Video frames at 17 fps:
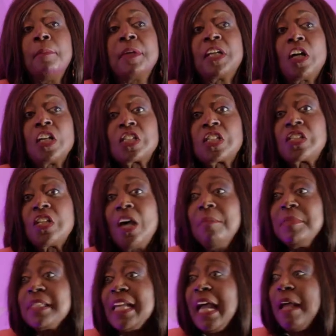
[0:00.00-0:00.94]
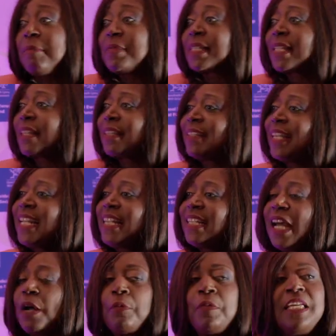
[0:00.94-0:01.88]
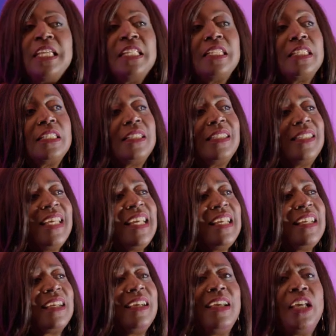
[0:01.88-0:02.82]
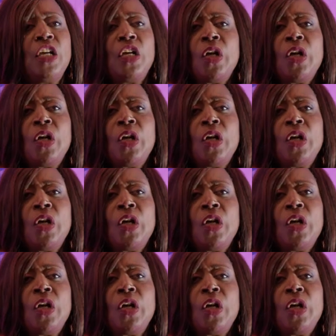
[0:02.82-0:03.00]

Because sometimes the thing that we think